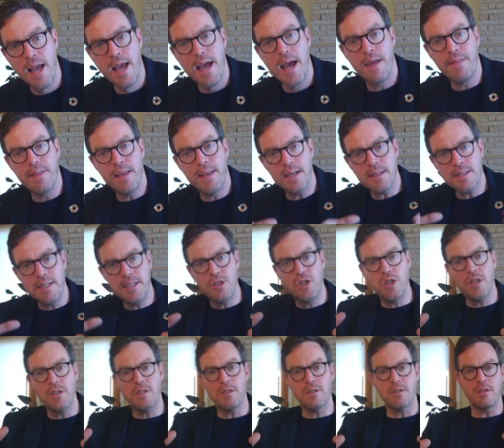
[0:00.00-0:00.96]
And the
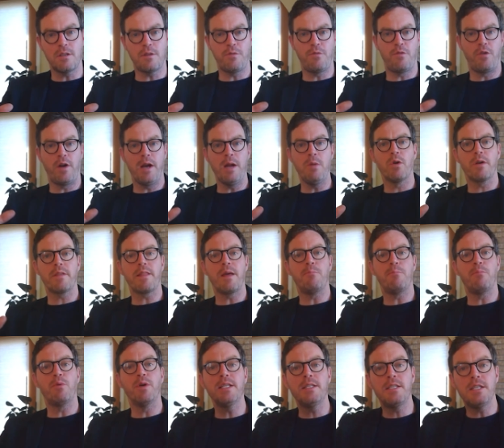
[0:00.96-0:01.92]
SDGs is this framework that
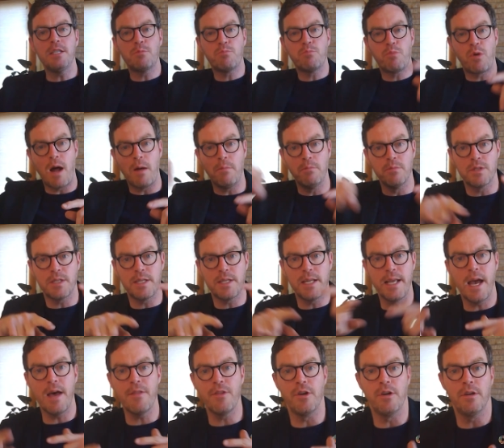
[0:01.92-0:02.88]
brings these problems
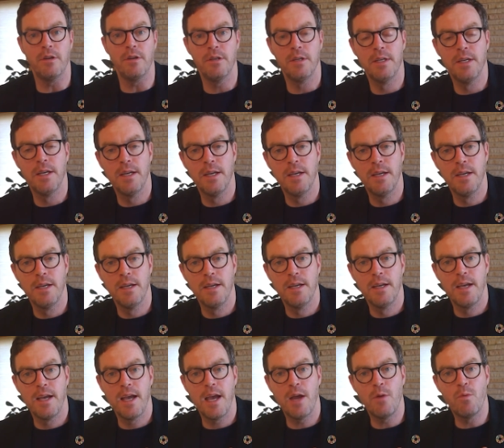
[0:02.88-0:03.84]
together
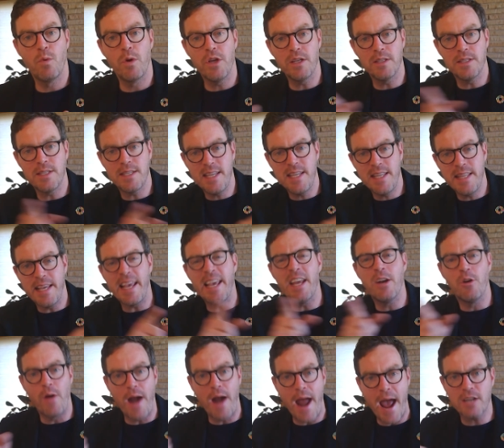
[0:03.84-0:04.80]
and where you can see the
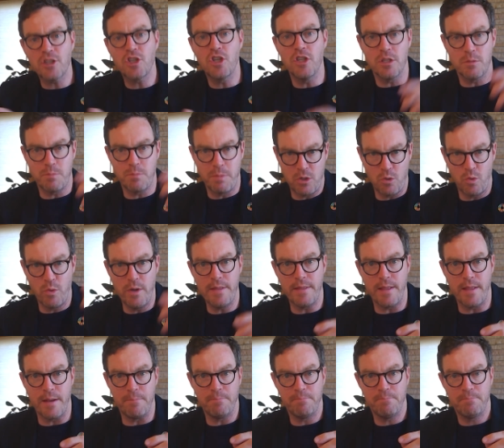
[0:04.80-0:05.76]
interactions between them.